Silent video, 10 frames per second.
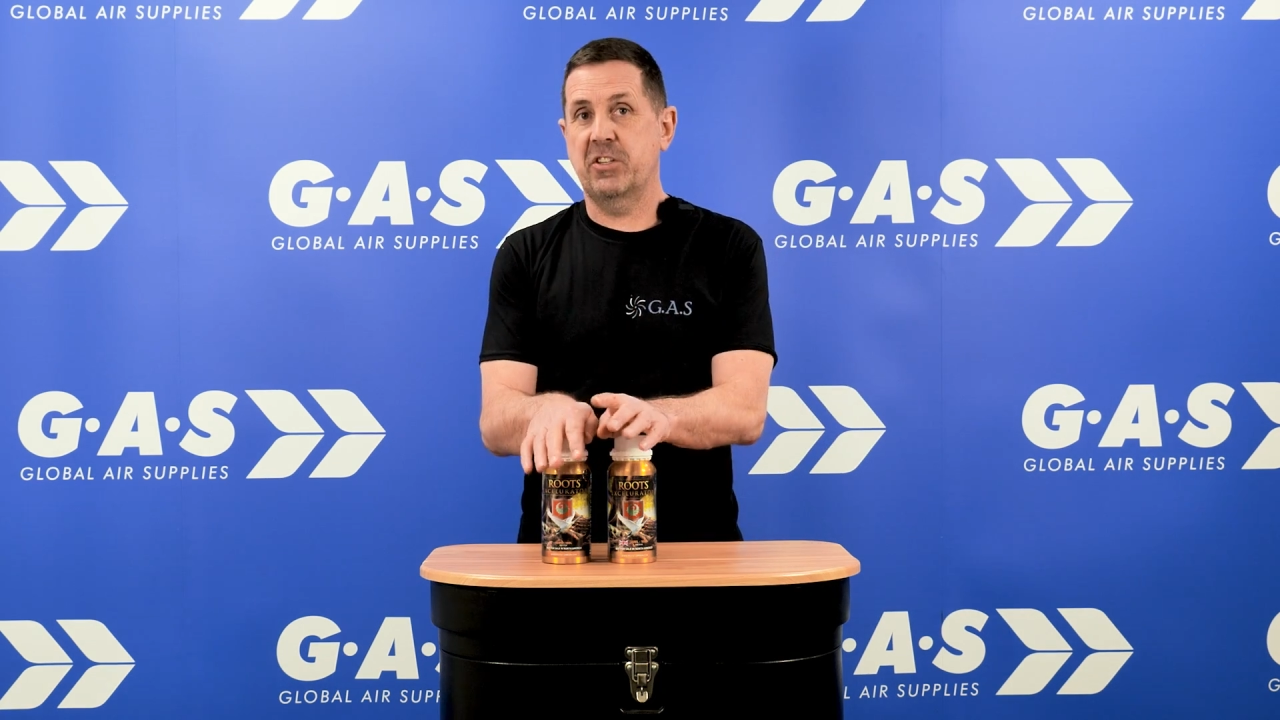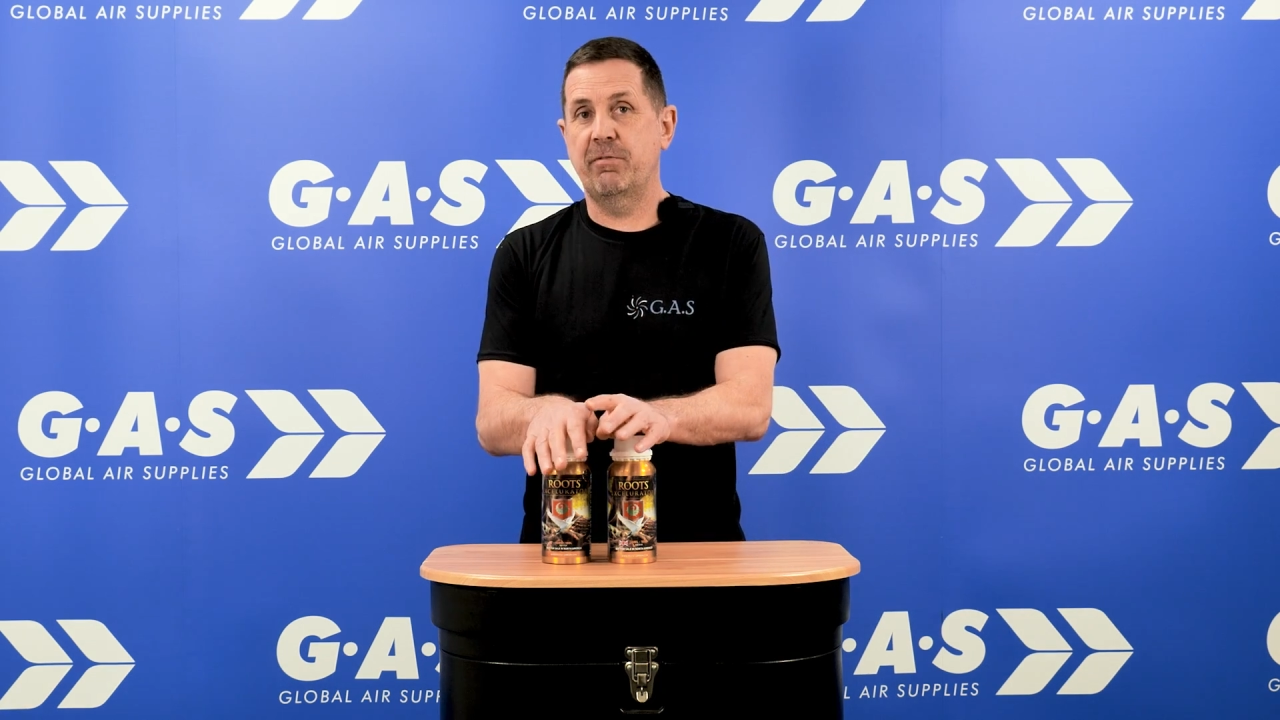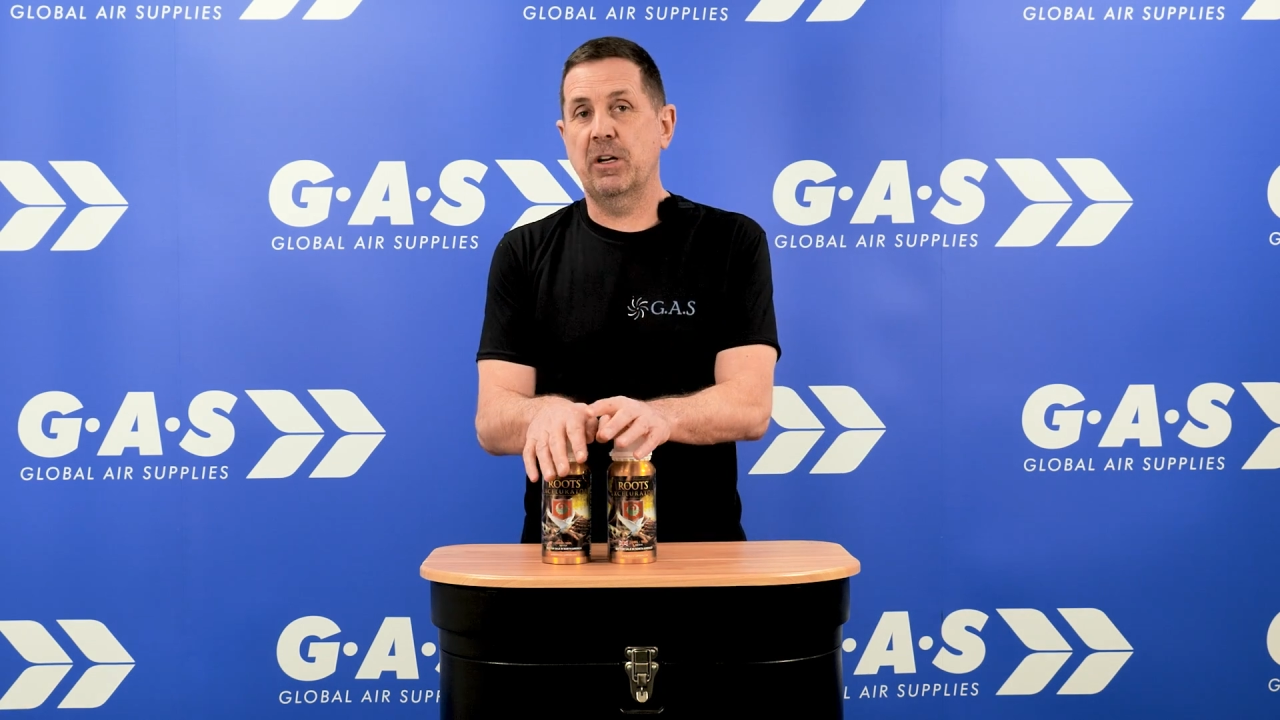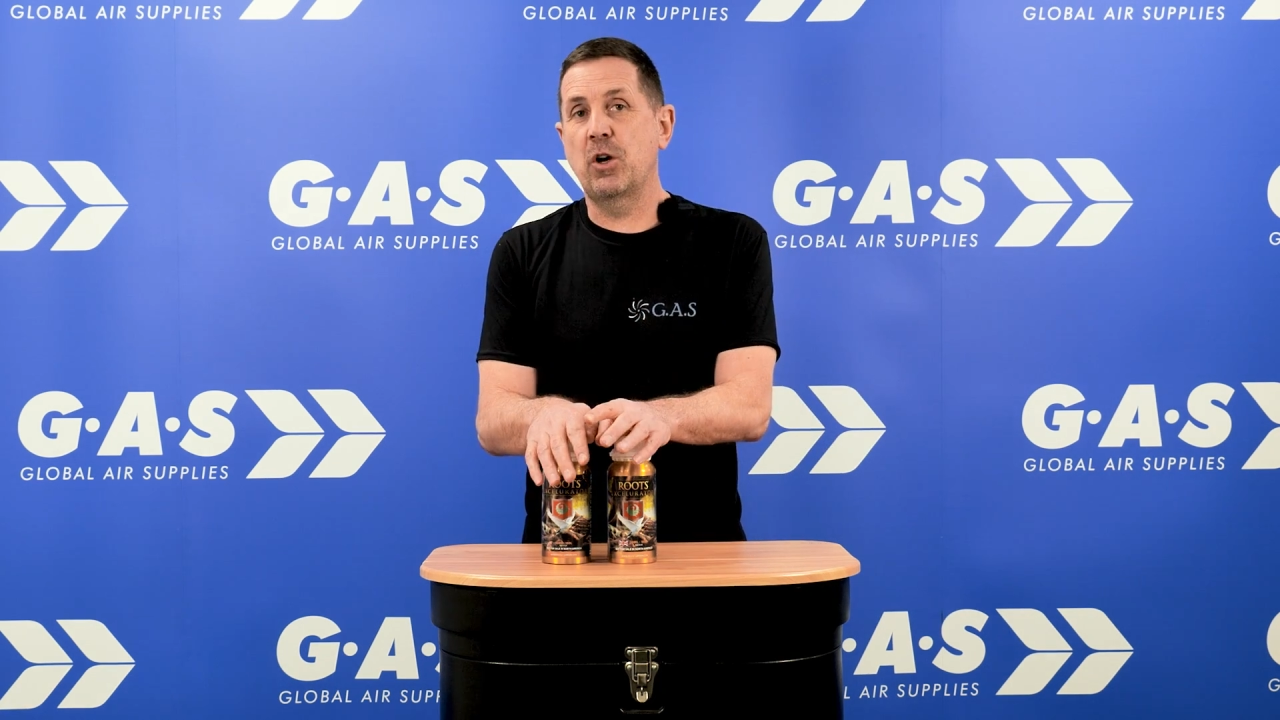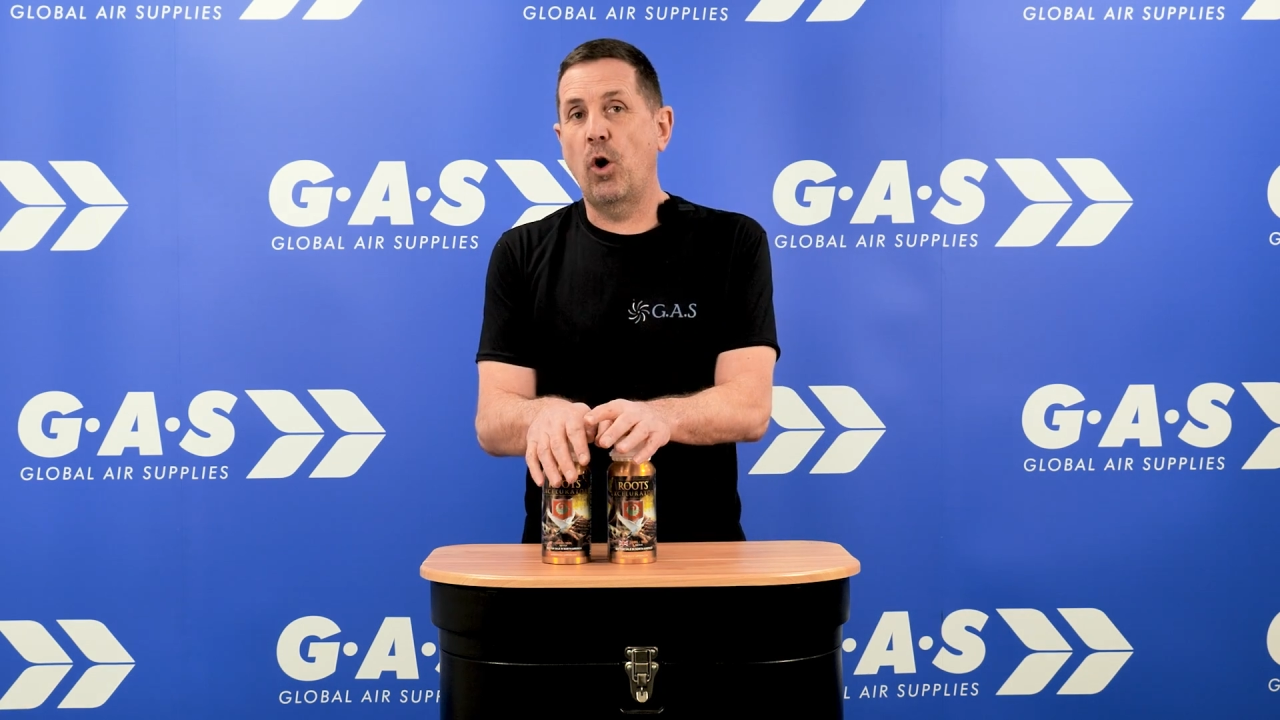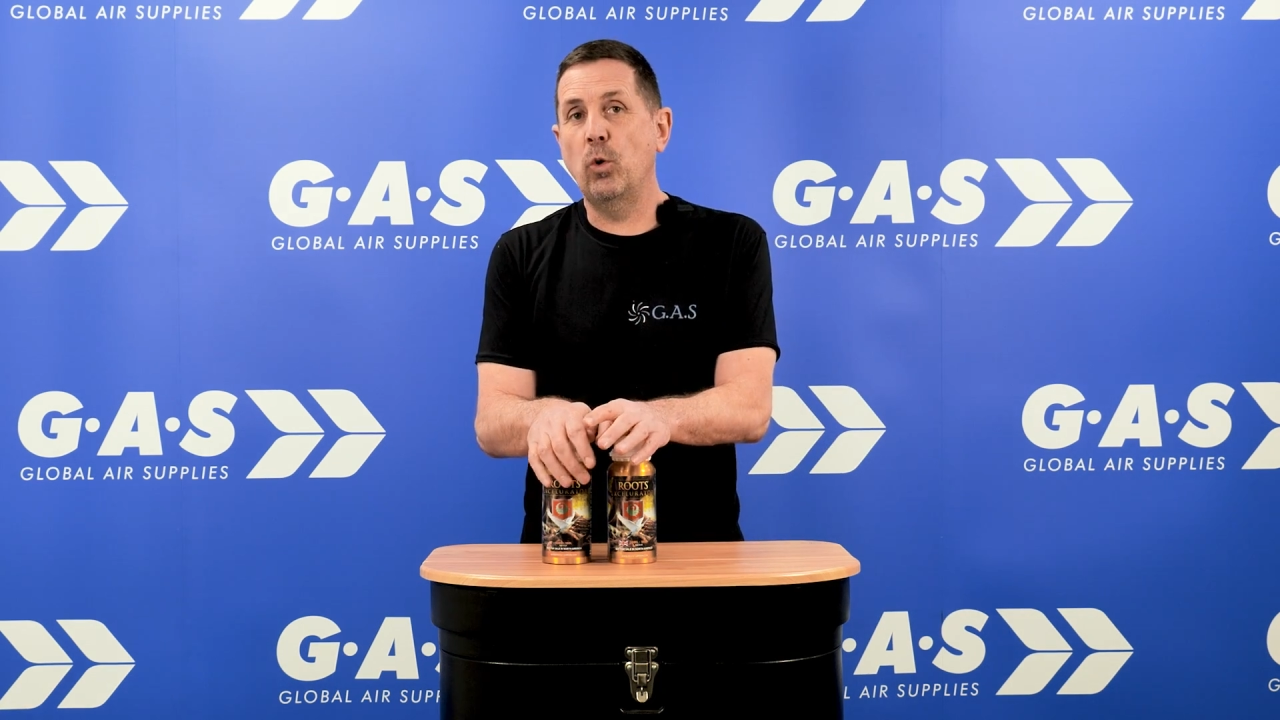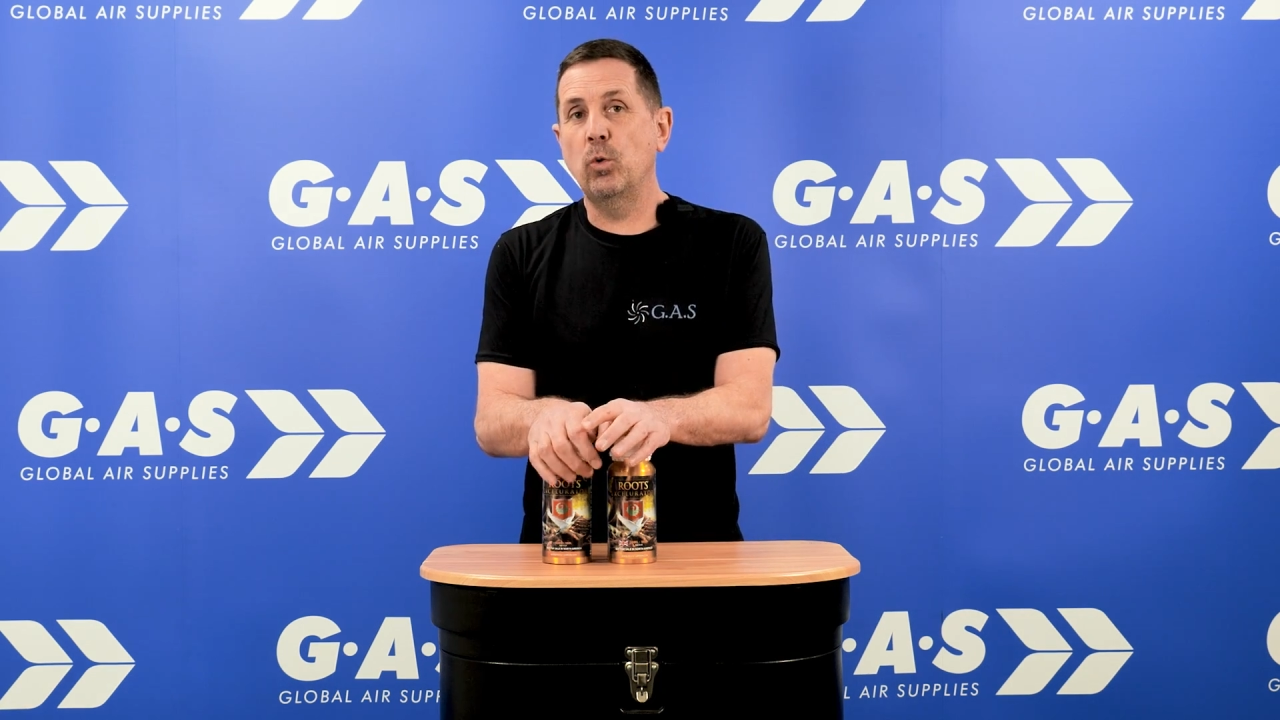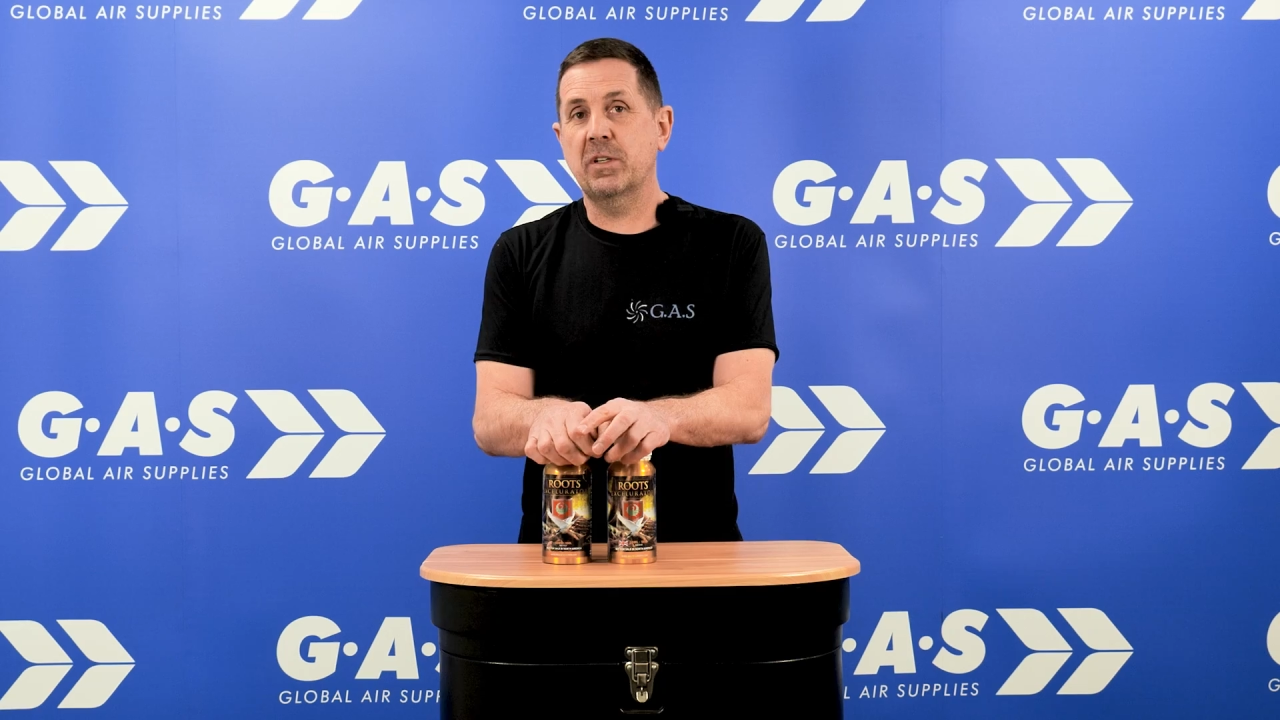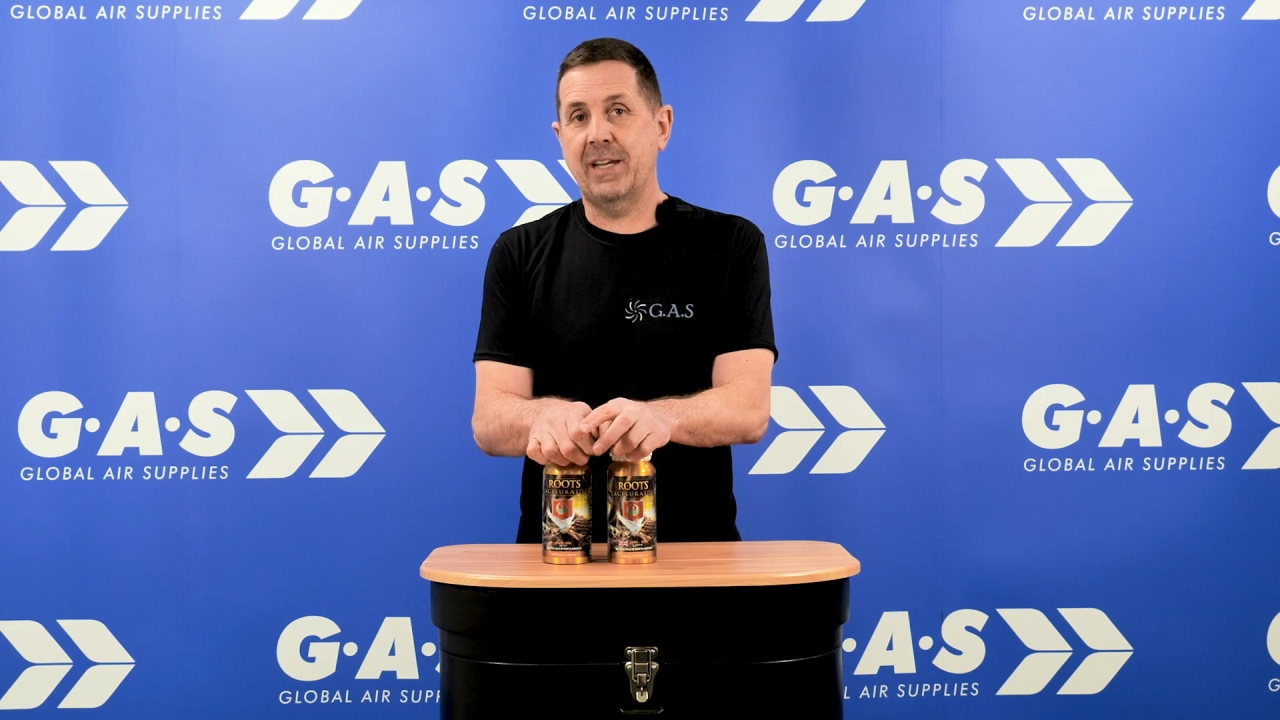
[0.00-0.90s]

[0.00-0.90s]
the gold